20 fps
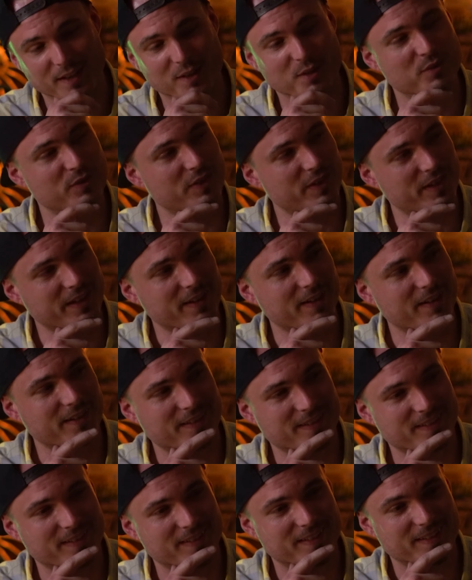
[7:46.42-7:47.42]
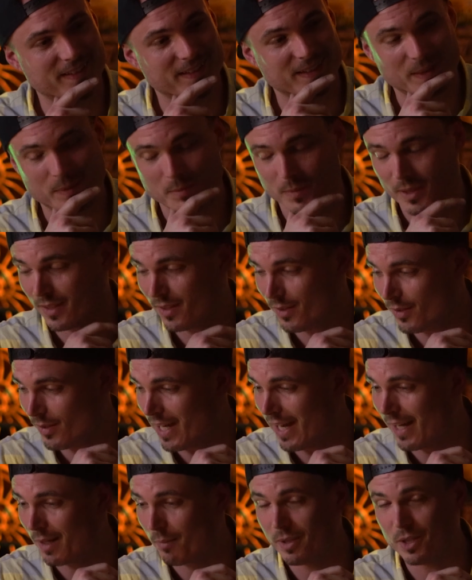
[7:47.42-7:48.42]
eight over here. Like, you
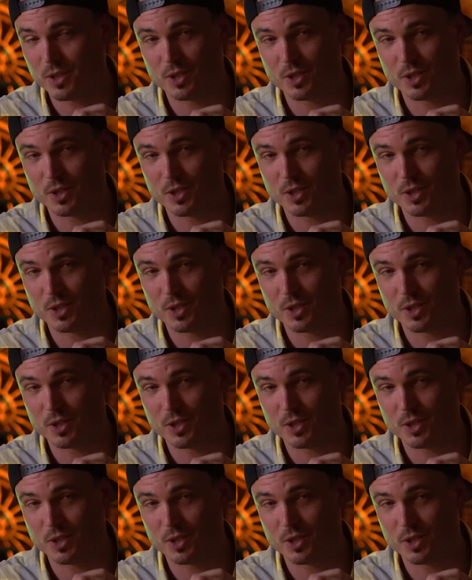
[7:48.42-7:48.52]
got